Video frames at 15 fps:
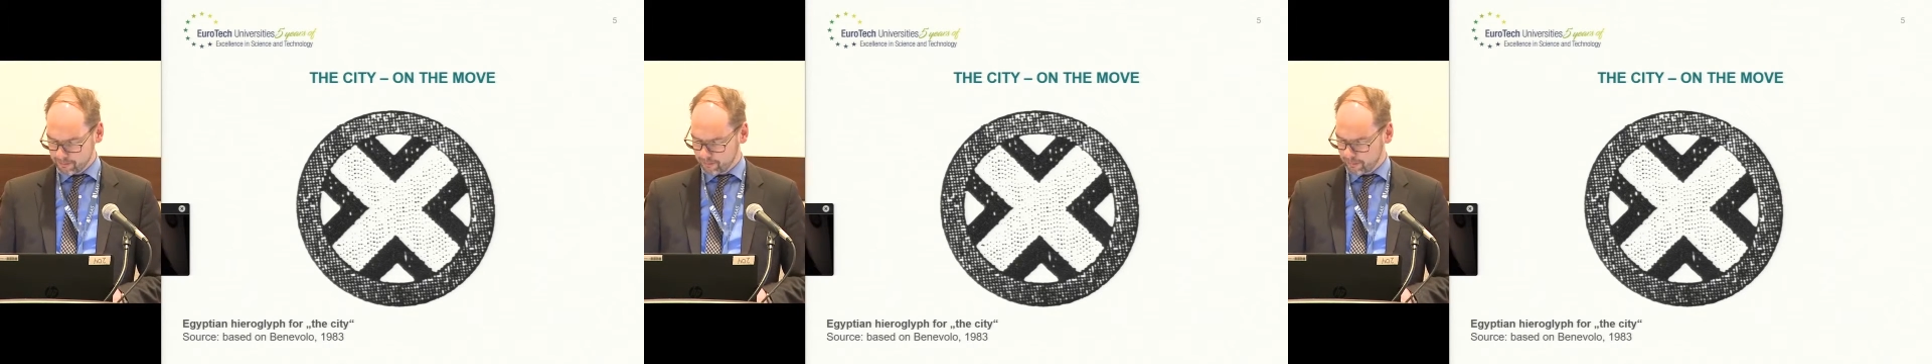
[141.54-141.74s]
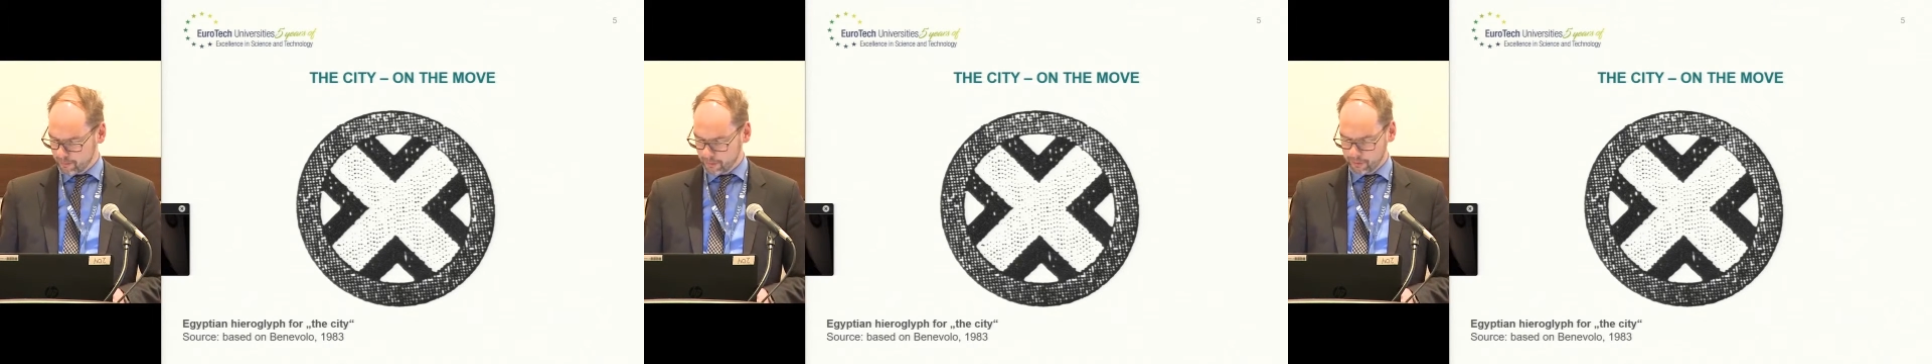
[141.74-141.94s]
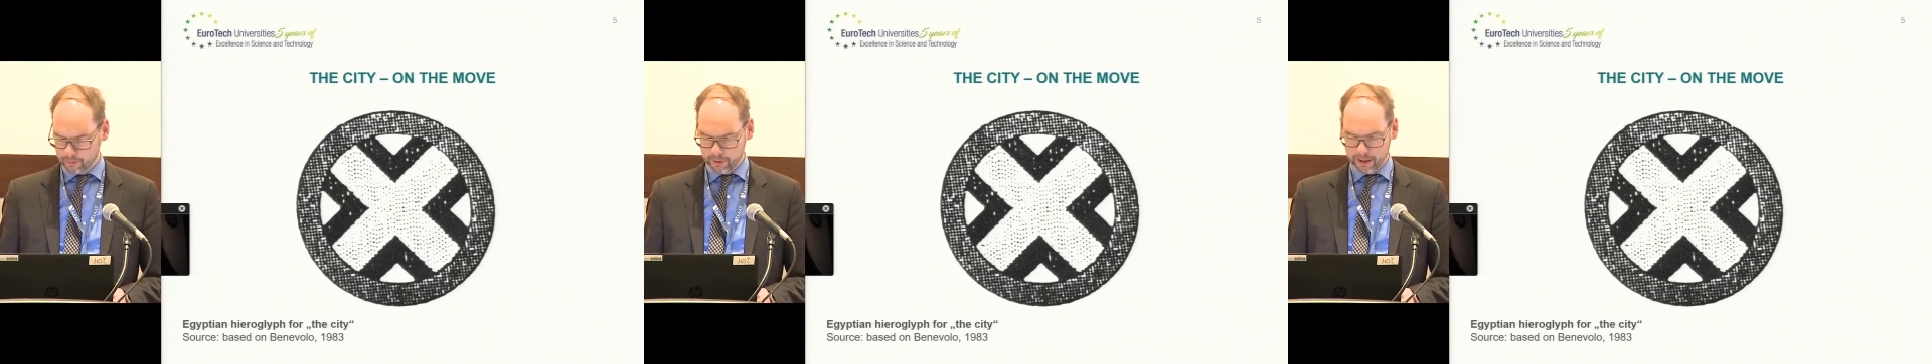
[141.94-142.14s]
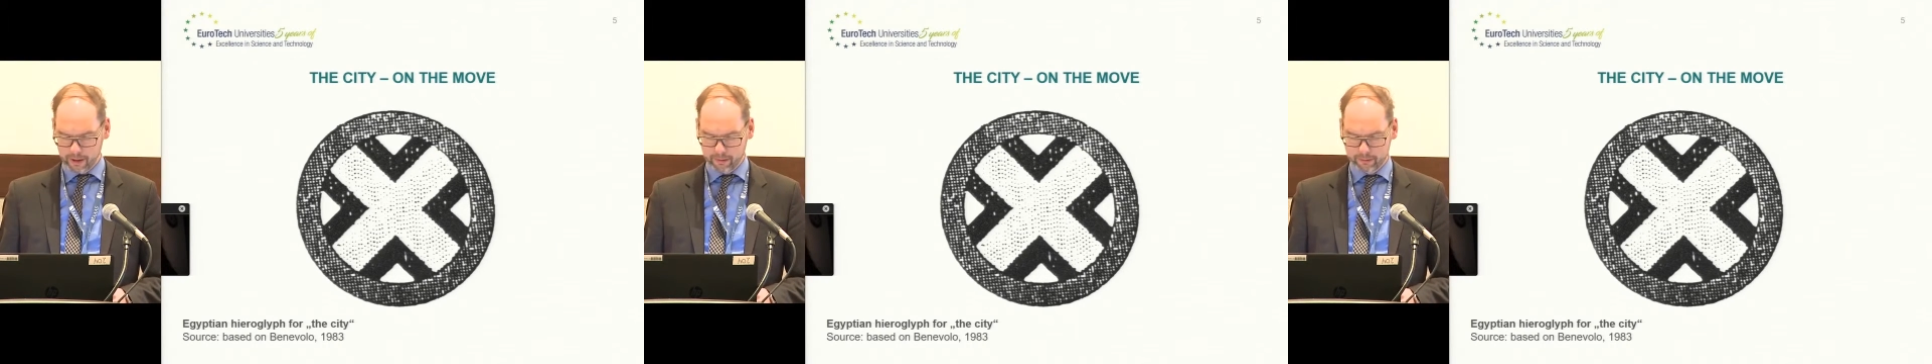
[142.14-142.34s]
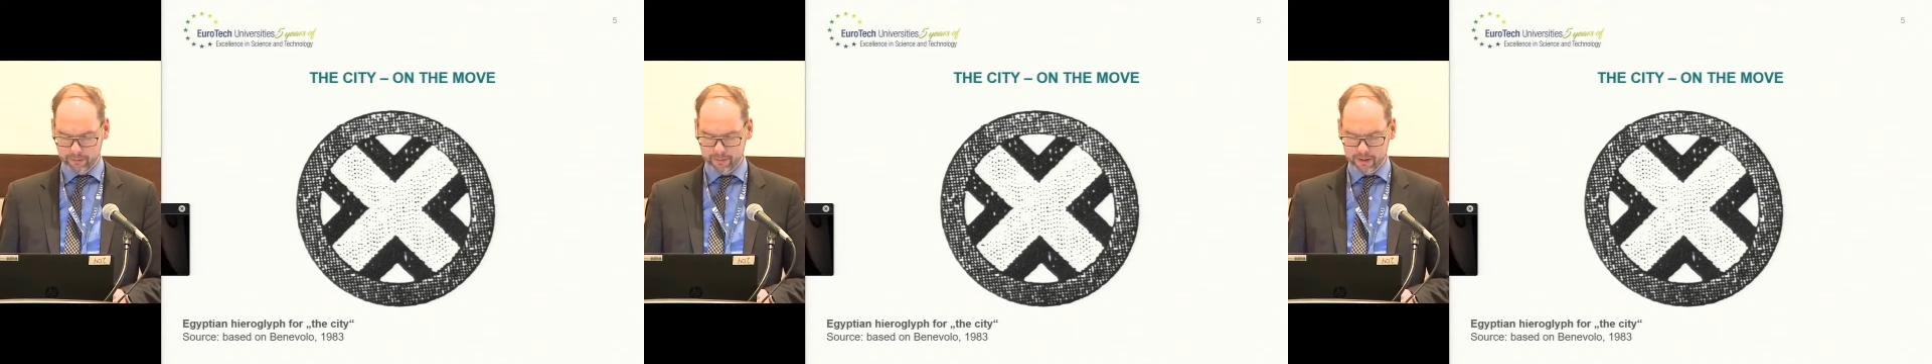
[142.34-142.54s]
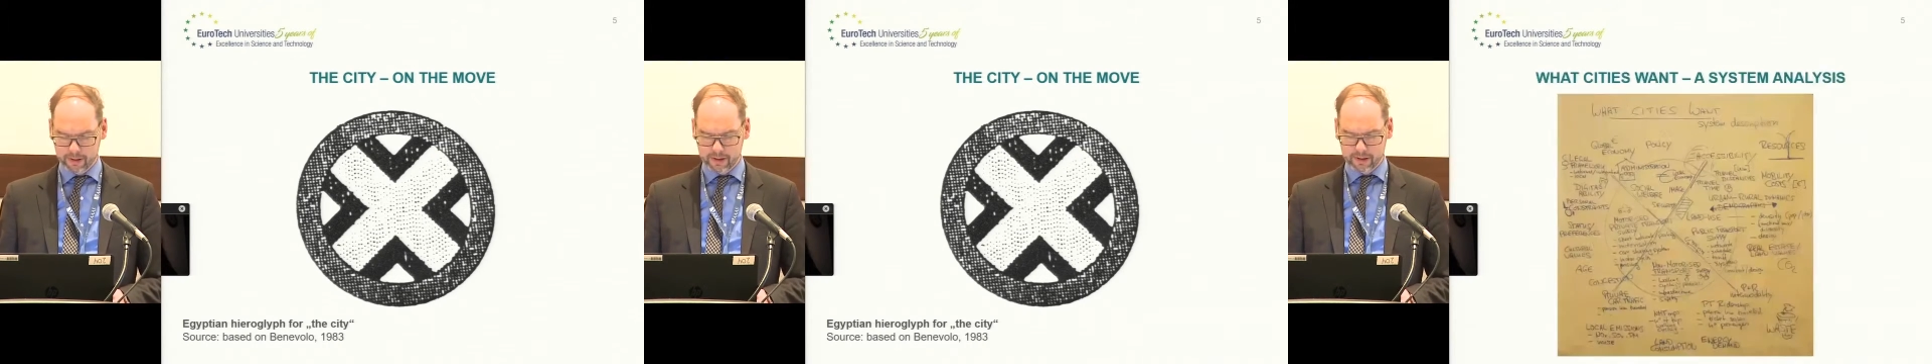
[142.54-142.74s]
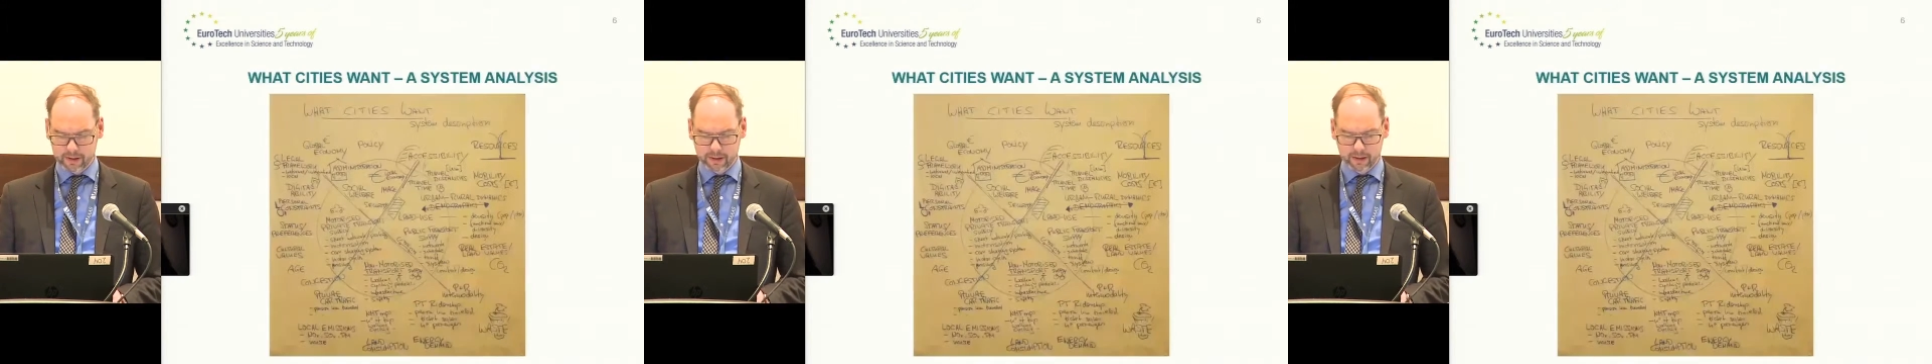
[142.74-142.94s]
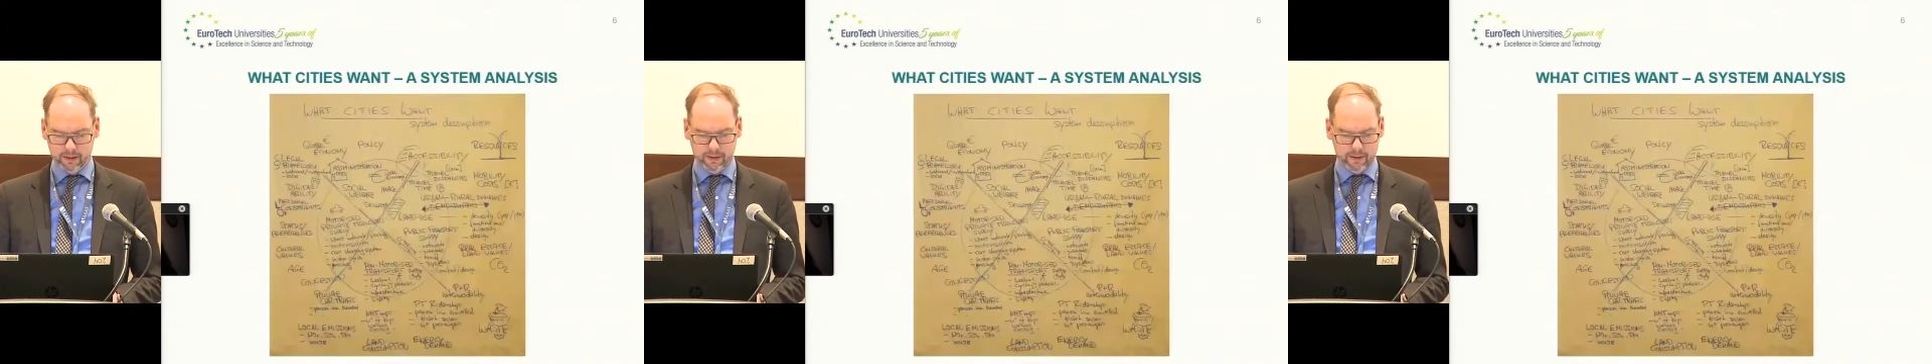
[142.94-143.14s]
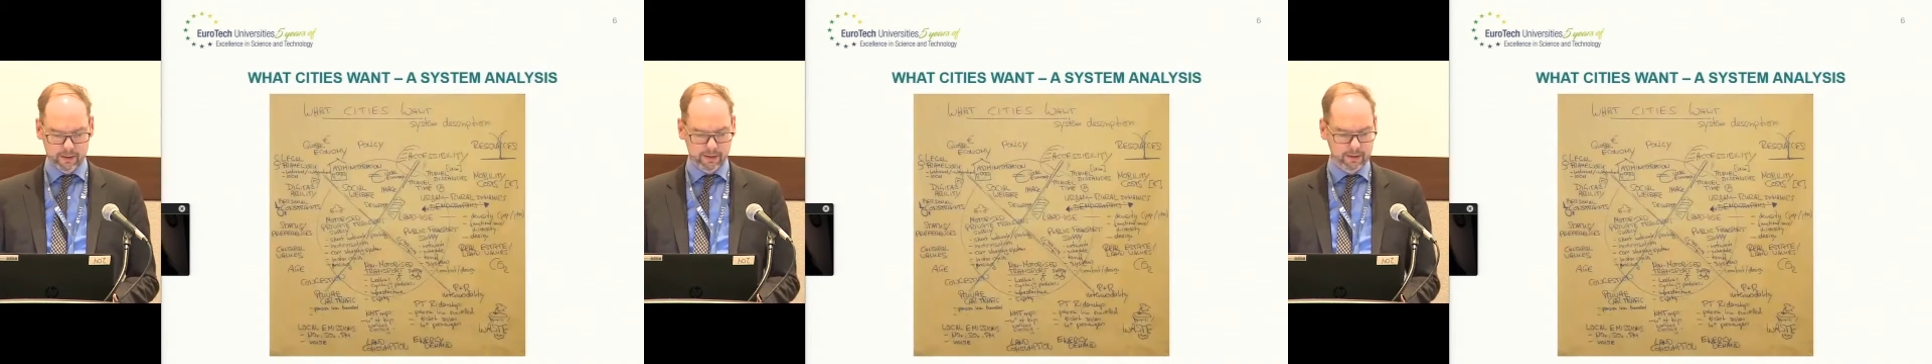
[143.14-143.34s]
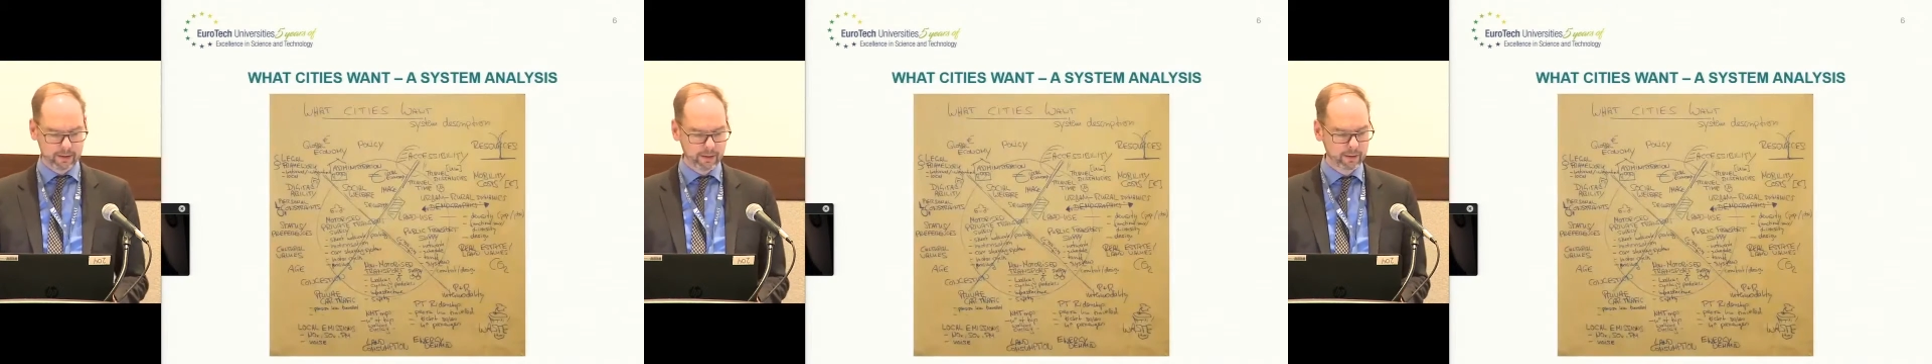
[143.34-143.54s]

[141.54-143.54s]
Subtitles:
We have studied this and